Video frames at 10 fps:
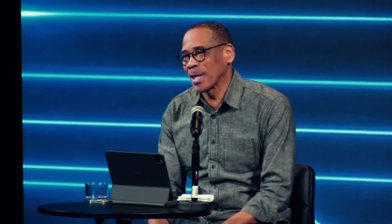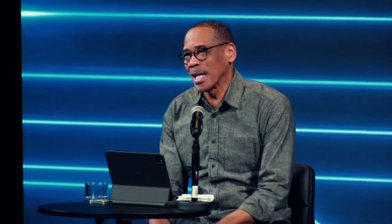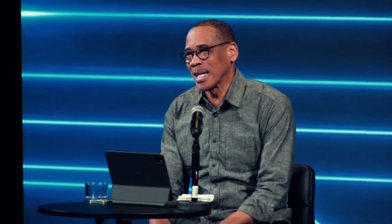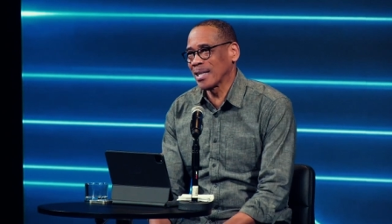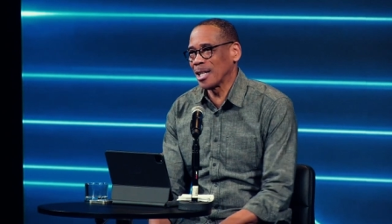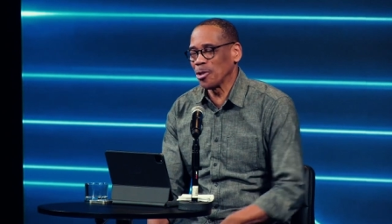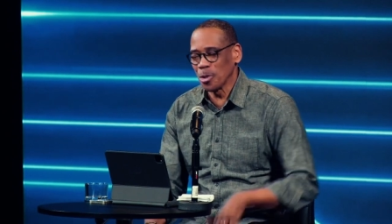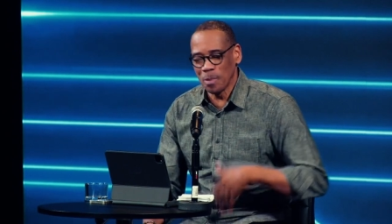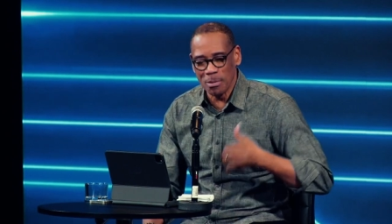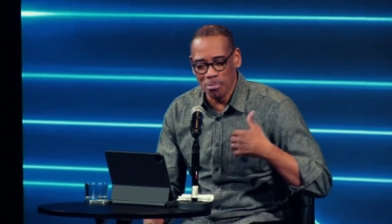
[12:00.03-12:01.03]
God that you
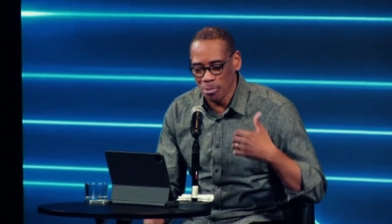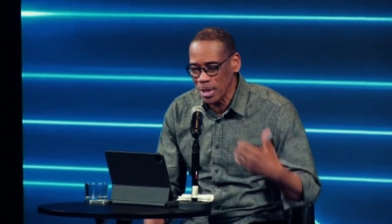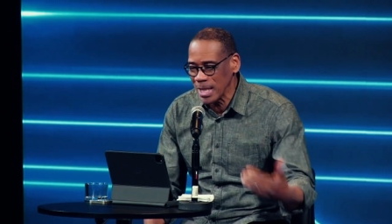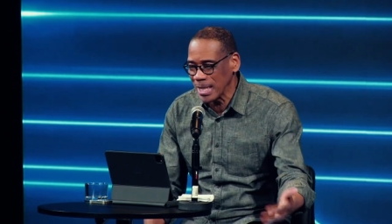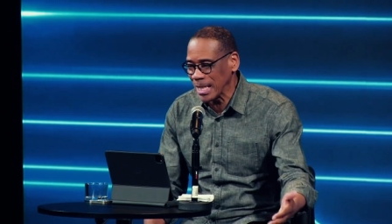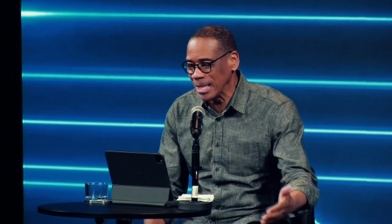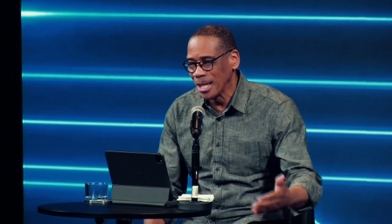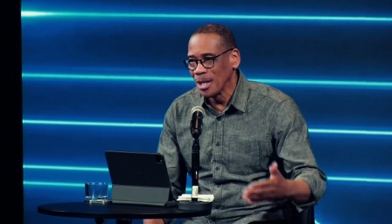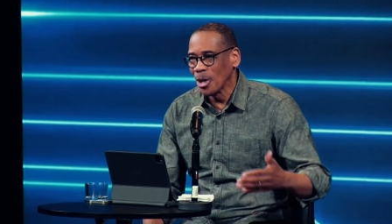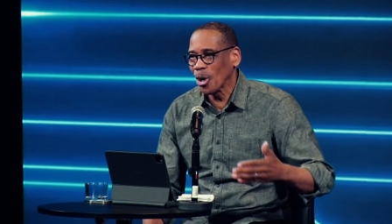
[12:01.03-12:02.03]
have been breathing
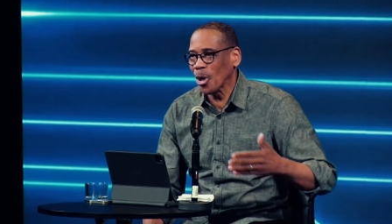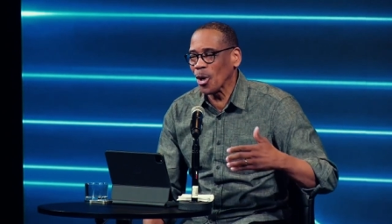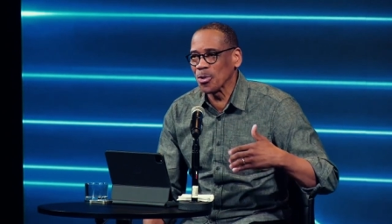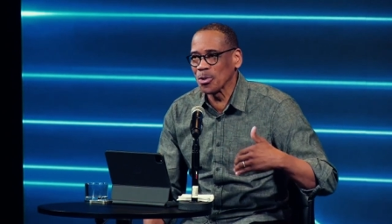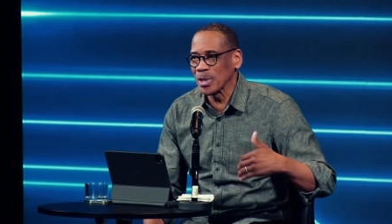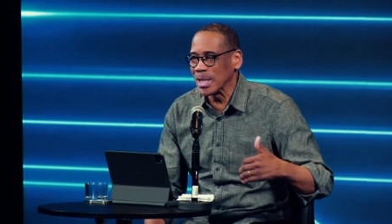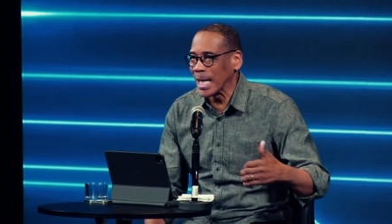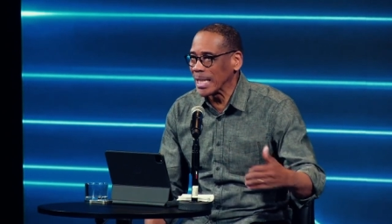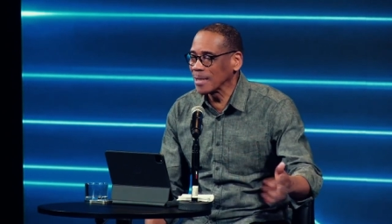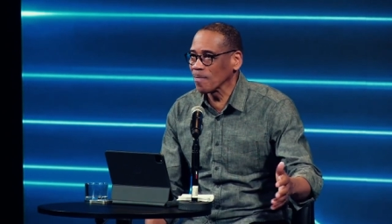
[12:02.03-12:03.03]
all through the
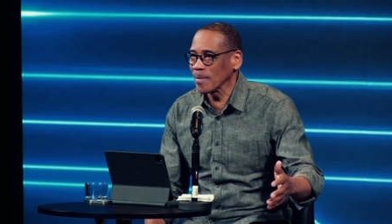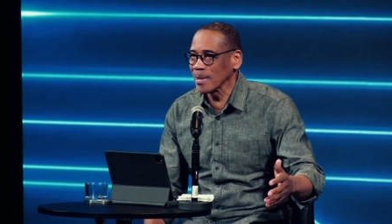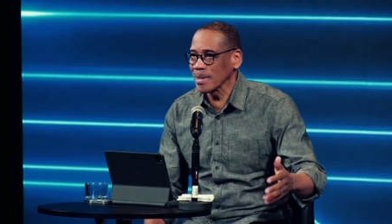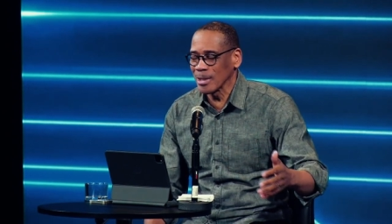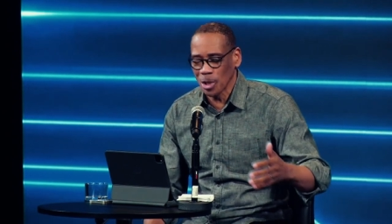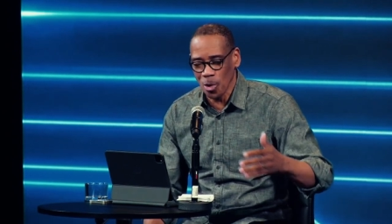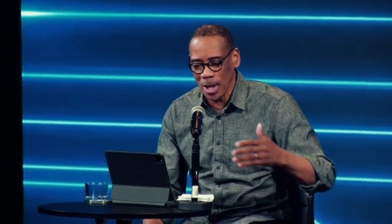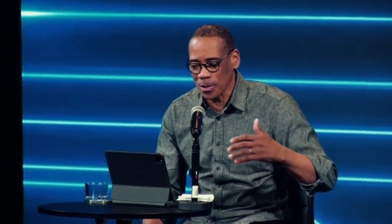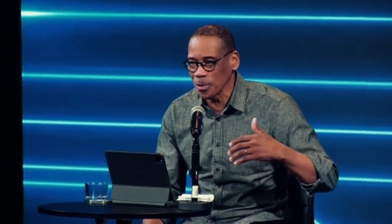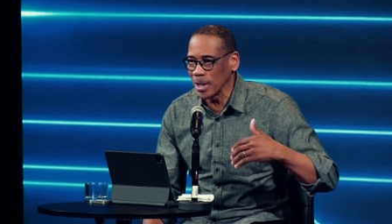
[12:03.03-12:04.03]
night,
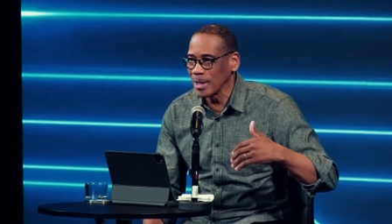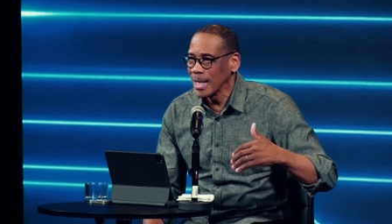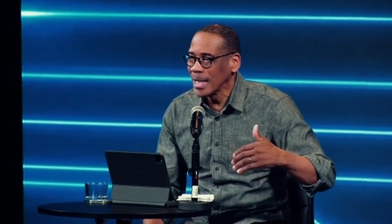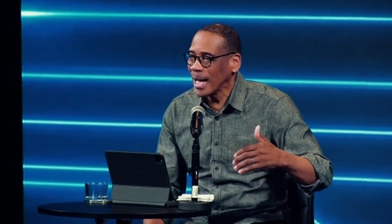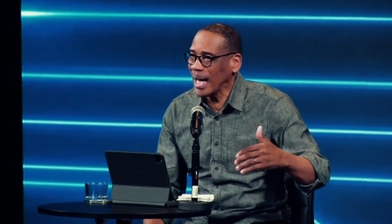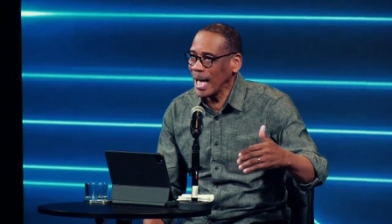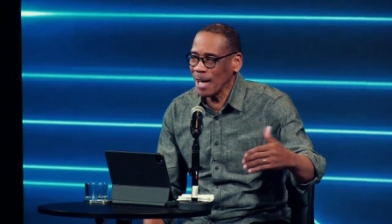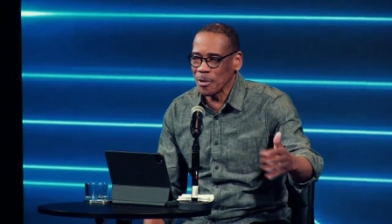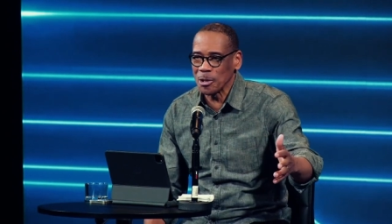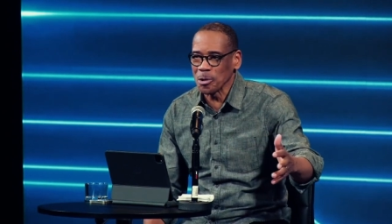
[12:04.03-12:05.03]
going through the
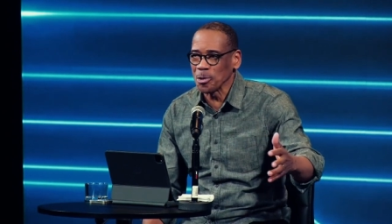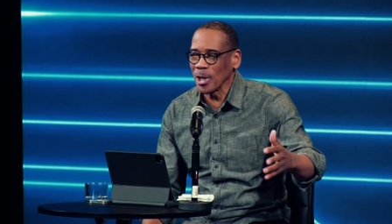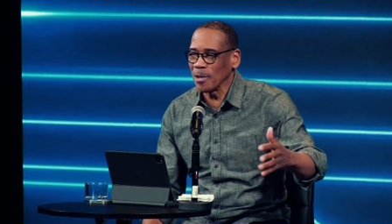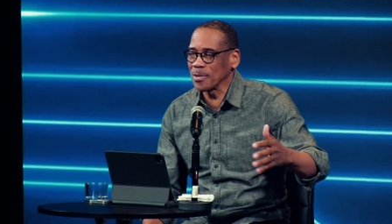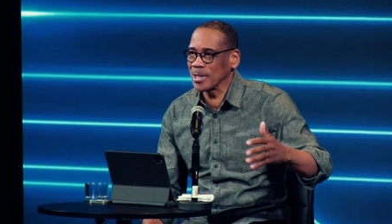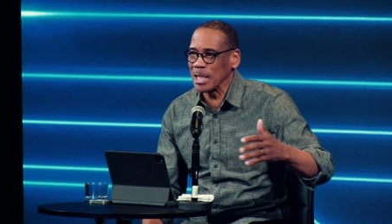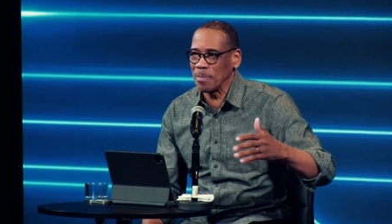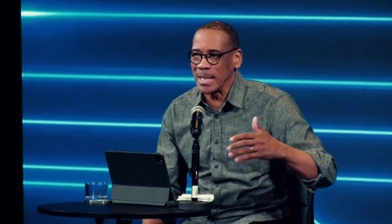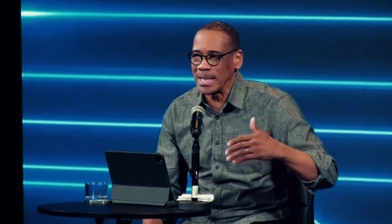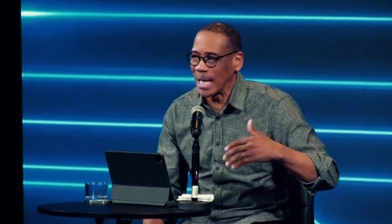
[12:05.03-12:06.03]
avenue of
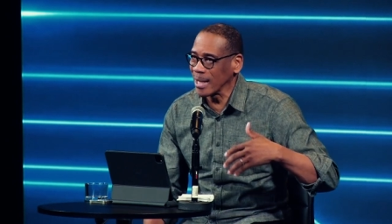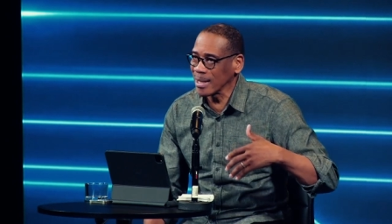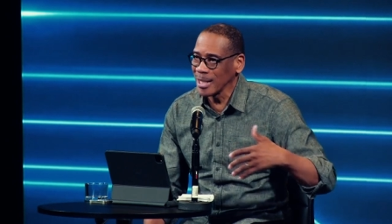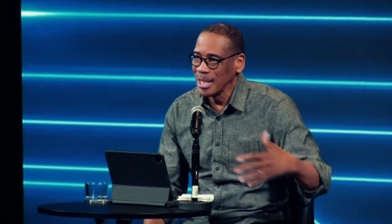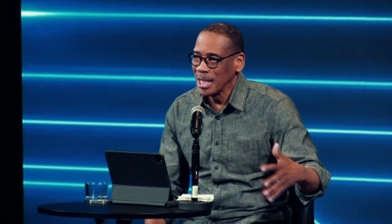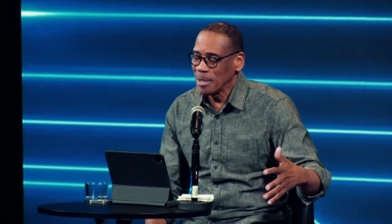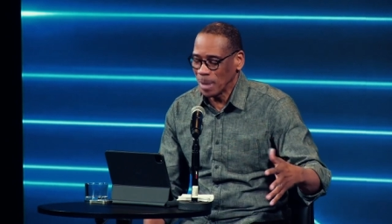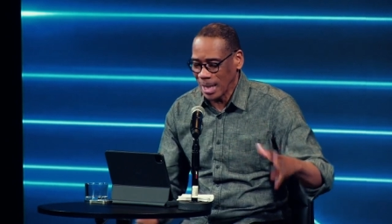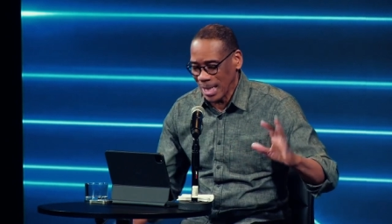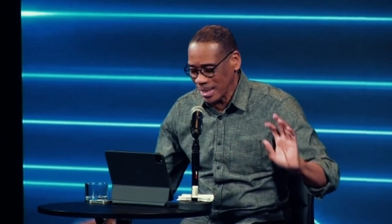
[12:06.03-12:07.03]
sleeping death.
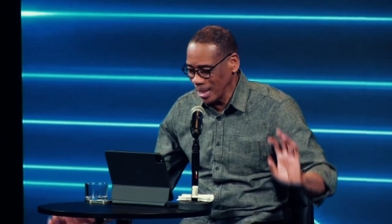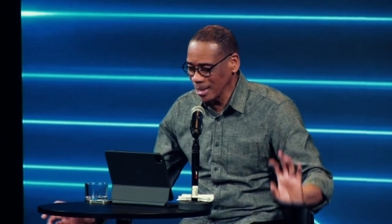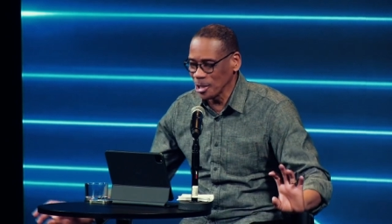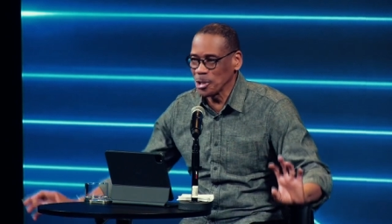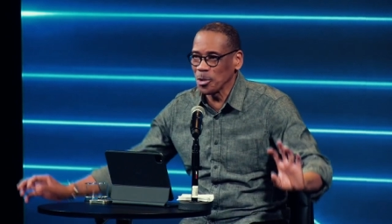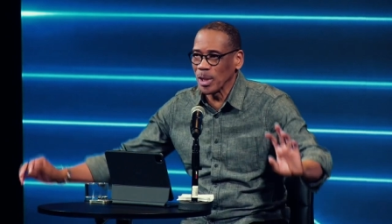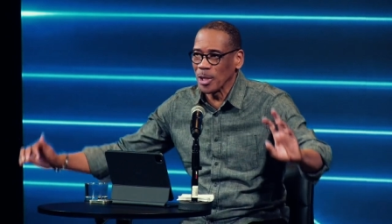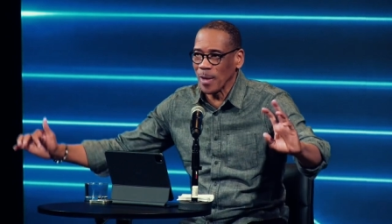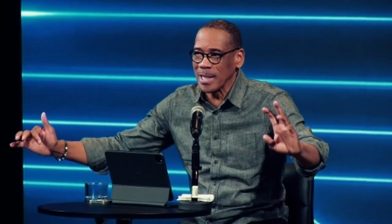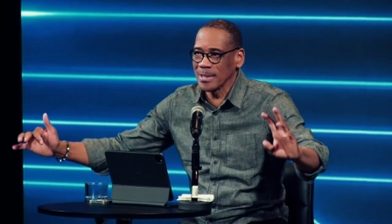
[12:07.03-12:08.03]
But God touches you with
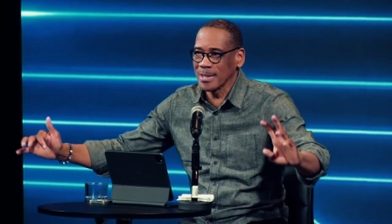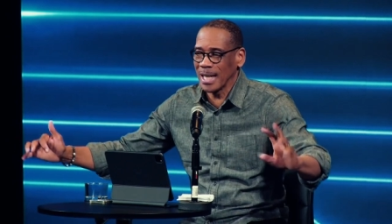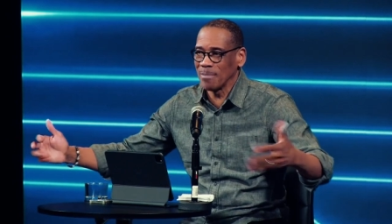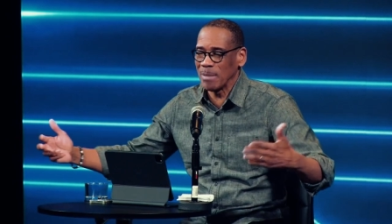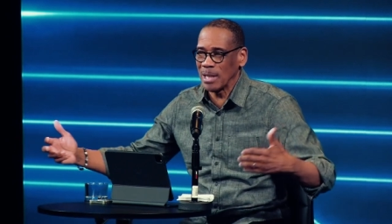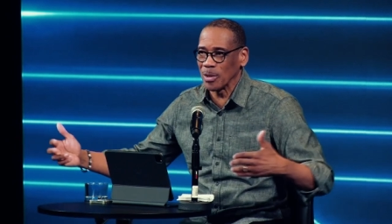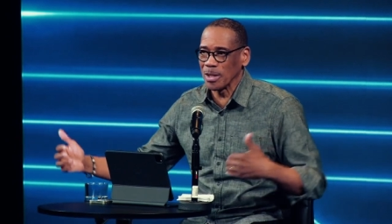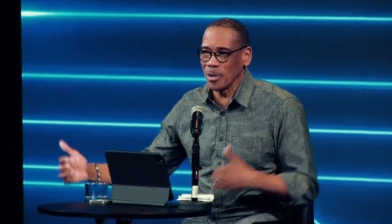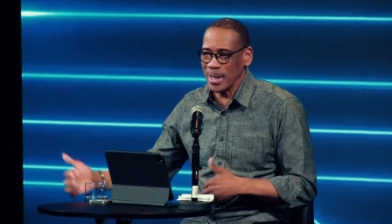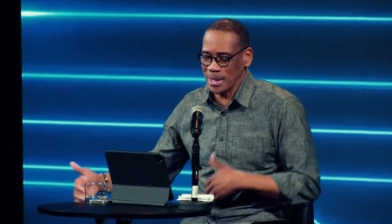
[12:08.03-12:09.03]
grace and me
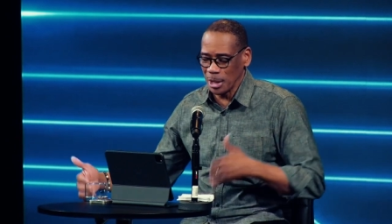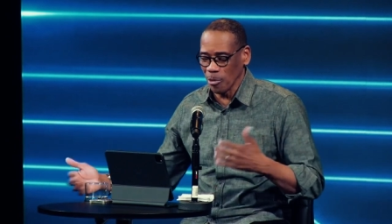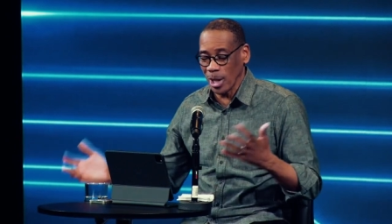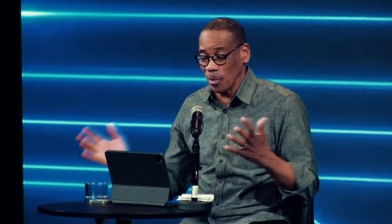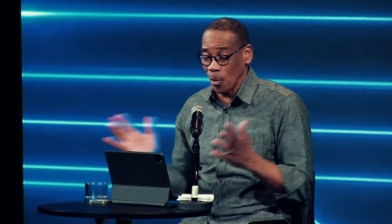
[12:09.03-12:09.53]
with grace in the morning.